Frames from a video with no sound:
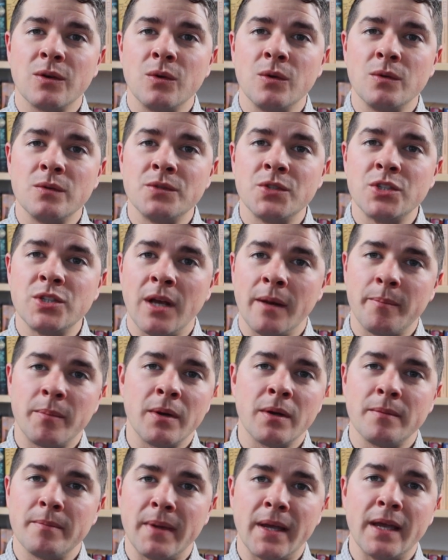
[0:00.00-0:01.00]
old
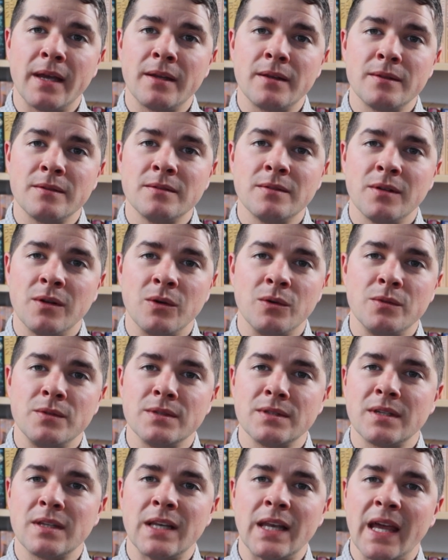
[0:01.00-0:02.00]
shepherd man
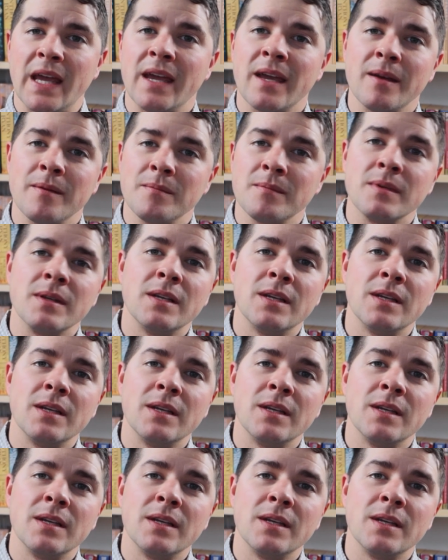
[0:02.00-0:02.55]
holding a lamb,